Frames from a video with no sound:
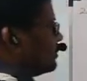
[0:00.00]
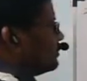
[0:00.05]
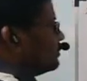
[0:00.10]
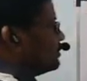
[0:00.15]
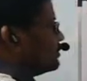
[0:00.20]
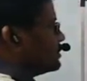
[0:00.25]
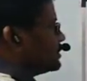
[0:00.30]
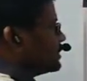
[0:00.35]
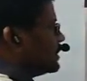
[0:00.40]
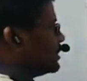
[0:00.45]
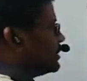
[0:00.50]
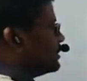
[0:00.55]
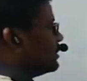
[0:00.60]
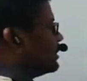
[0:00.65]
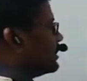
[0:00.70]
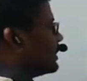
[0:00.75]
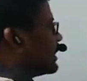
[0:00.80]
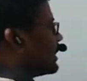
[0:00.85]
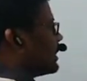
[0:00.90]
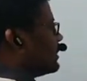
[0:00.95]
Those are
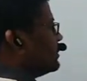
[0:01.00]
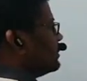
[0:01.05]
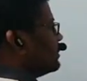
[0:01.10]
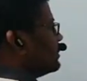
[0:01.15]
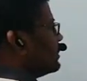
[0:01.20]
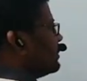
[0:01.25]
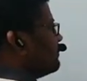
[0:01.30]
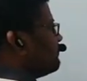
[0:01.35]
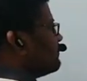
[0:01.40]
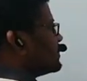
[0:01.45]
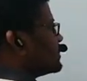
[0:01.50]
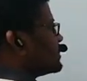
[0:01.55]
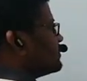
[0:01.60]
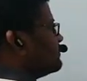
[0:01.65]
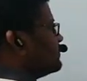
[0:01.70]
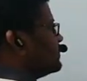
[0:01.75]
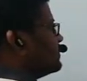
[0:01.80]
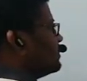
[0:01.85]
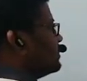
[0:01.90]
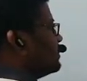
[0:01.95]
first
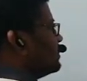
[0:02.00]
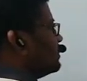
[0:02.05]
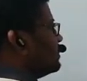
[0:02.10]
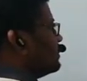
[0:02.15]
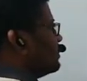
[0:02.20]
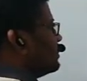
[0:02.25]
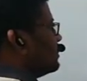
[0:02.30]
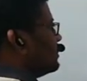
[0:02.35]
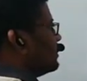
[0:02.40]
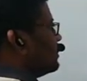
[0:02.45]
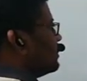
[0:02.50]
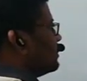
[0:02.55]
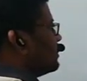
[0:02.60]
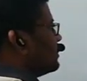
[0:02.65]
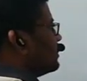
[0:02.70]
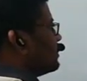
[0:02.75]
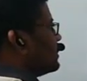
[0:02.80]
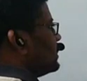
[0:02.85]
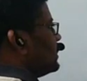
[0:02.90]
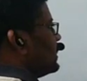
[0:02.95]
one,
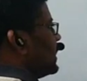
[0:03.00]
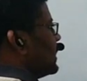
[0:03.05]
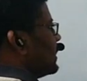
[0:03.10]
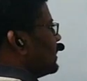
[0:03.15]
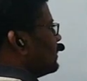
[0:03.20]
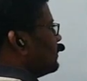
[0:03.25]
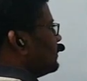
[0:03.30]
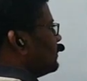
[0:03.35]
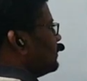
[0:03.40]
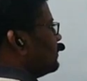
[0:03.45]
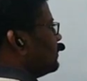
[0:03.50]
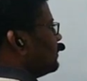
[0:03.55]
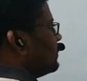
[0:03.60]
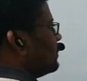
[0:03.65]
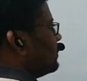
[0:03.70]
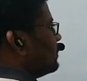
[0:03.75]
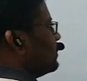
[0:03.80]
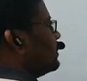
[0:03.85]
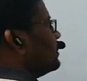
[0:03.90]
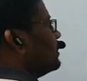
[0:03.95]
A,
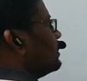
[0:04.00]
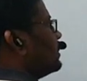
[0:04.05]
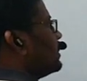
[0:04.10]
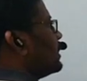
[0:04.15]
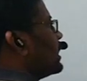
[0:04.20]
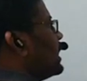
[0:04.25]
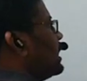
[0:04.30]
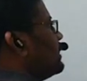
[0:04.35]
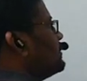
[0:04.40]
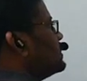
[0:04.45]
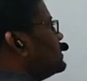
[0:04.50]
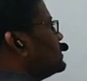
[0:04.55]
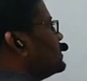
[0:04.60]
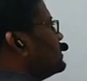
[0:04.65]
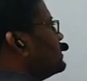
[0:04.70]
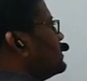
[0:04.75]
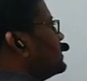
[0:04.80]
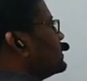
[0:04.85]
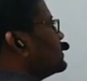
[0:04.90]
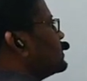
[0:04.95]

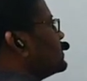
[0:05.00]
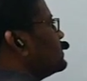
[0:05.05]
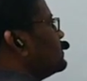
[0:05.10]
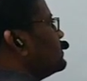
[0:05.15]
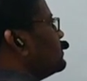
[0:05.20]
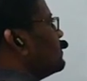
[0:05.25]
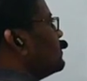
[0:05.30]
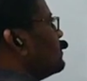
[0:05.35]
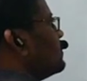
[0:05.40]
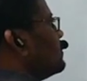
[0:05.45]
Clemmensen reduction.